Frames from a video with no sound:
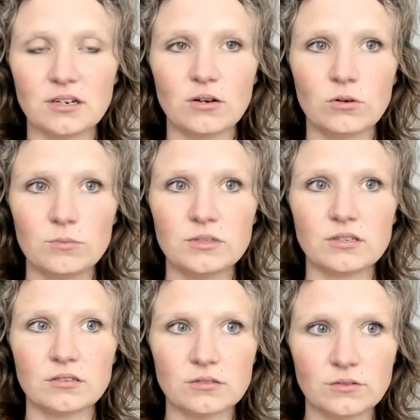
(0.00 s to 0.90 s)
A home is
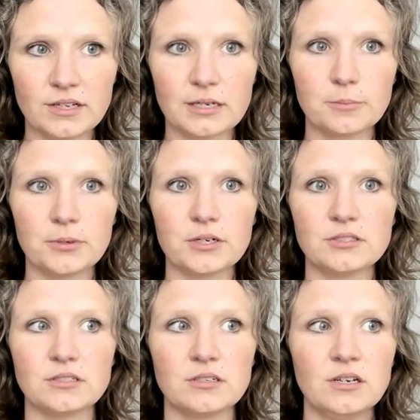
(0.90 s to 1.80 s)
also like a
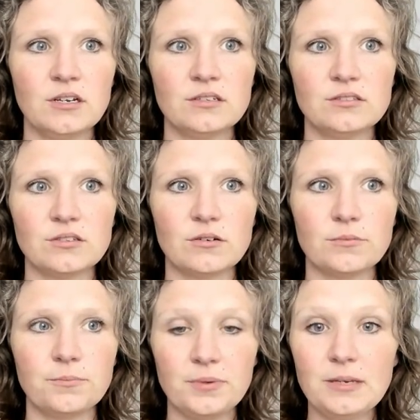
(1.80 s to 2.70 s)
person.
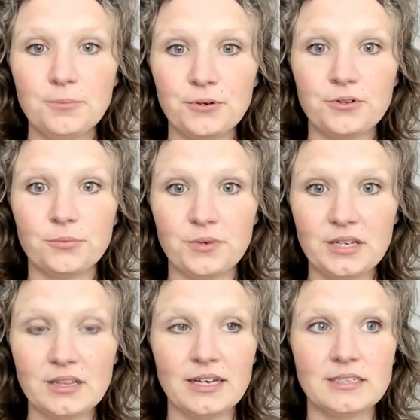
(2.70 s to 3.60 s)
So people, we
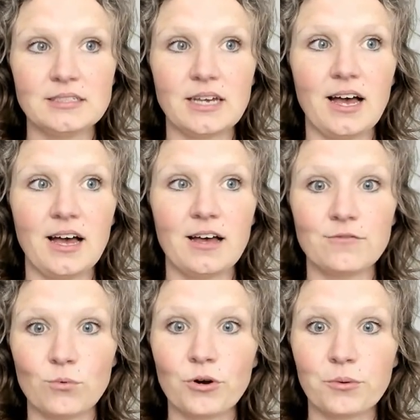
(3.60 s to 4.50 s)
like to have
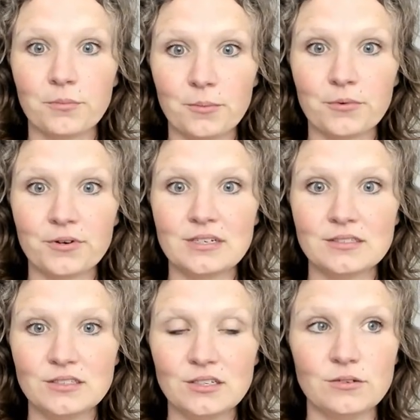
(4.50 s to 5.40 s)
warm memories
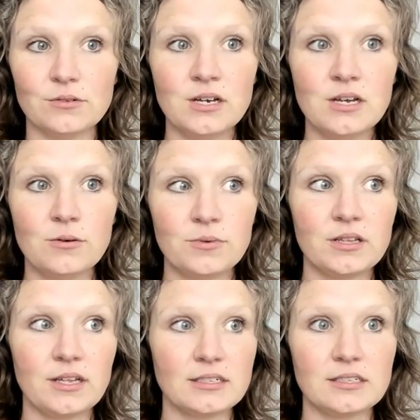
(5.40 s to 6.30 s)
too. We
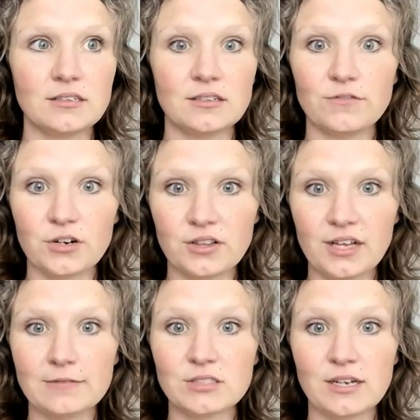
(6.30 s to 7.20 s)
like to live our
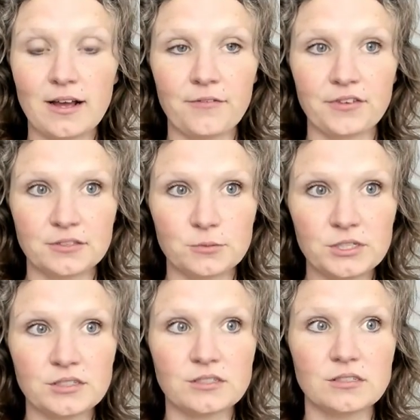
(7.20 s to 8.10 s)
lives and have
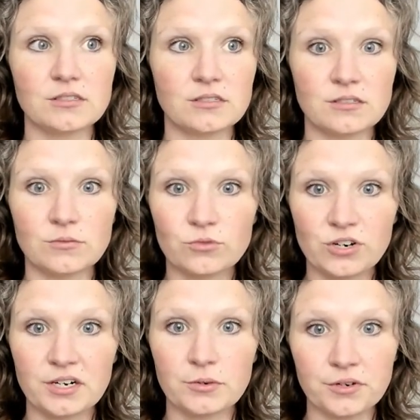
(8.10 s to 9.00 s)
experiences and
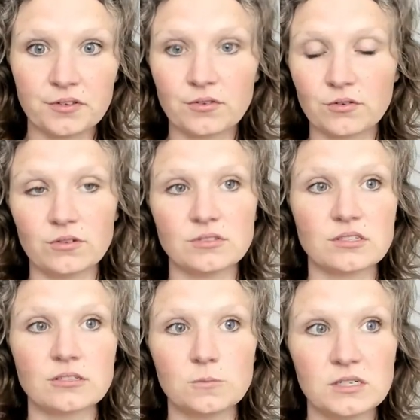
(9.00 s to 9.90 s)
try to work through those
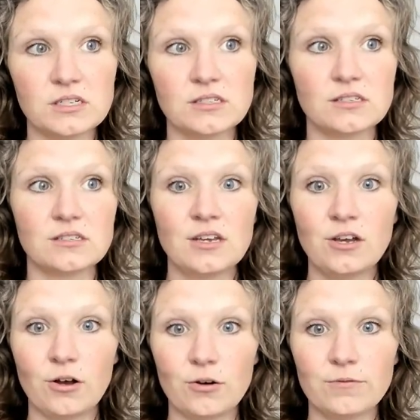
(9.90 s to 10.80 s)
experiences.
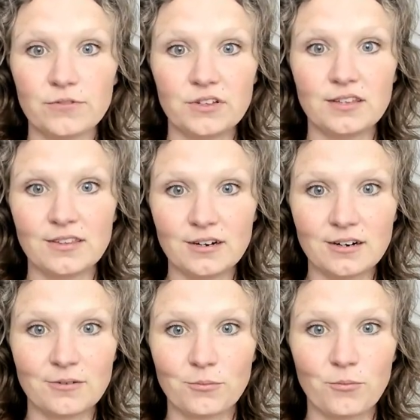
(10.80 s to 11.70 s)
Hopefully
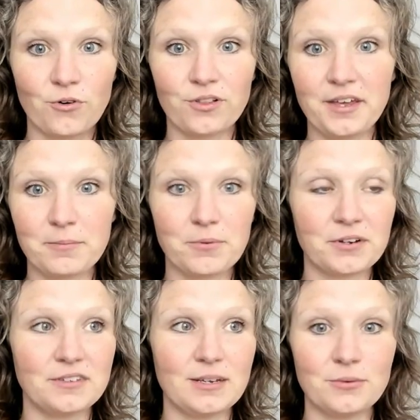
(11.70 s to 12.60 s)
they're more like
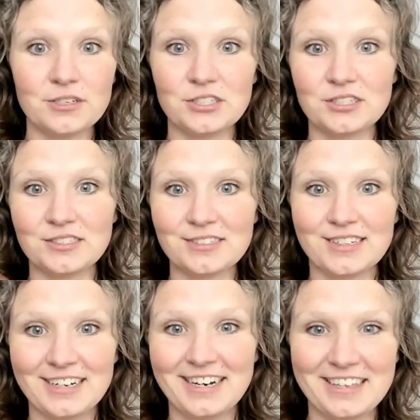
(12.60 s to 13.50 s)
birthday wishes
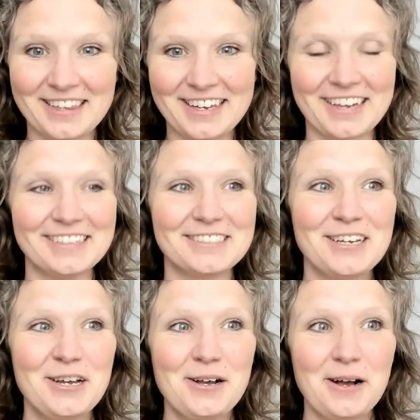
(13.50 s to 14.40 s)
than anything else.
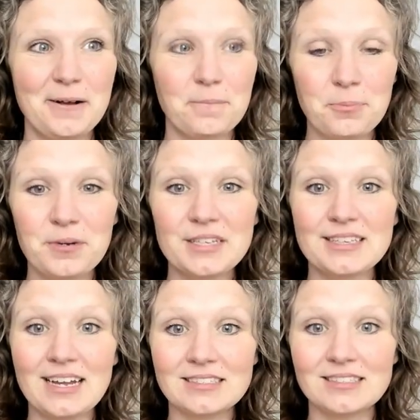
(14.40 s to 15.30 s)
Um, but
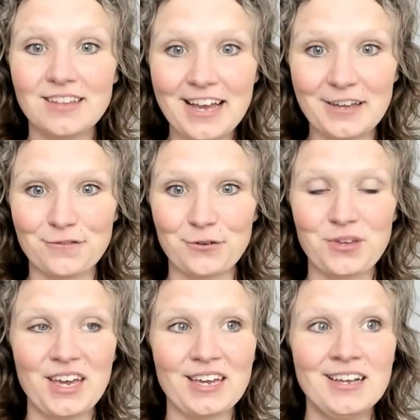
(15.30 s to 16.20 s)
that's life,
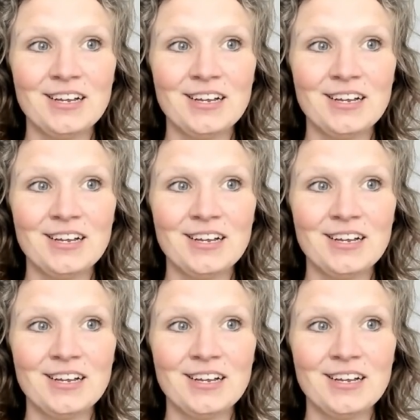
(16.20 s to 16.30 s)
okay?